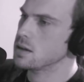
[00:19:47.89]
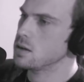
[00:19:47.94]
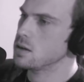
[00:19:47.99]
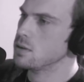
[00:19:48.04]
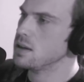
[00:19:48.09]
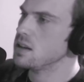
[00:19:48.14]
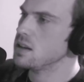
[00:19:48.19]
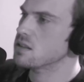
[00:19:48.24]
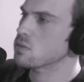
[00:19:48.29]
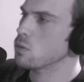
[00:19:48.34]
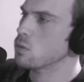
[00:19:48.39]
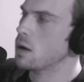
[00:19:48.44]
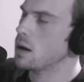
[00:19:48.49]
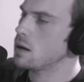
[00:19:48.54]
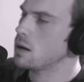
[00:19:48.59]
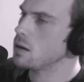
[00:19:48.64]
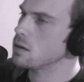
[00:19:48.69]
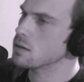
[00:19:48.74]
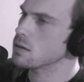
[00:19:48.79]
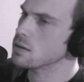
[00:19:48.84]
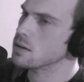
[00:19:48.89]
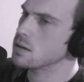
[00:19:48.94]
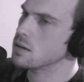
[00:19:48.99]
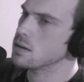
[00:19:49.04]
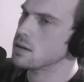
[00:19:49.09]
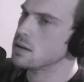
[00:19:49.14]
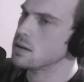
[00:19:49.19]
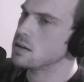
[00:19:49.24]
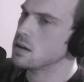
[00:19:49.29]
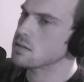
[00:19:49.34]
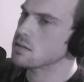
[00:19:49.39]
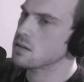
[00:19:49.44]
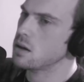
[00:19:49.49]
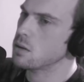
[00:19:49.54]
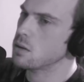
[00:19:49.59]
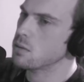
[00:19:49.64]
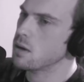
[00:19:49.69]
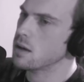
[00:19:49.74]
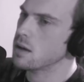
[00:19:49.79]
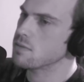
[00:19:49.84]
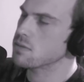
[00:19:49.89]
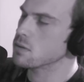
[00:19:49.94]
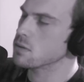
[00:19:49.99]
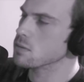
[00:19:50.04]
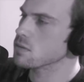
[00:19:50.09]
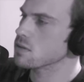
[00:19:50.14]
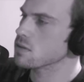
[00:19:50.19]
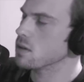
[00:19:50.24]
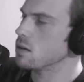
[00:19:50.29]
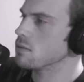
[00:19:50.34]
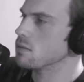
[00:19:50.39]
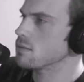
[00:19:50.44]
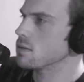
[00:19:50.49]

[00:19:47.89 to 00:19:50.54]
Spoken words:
eats well, and he does all right for himself.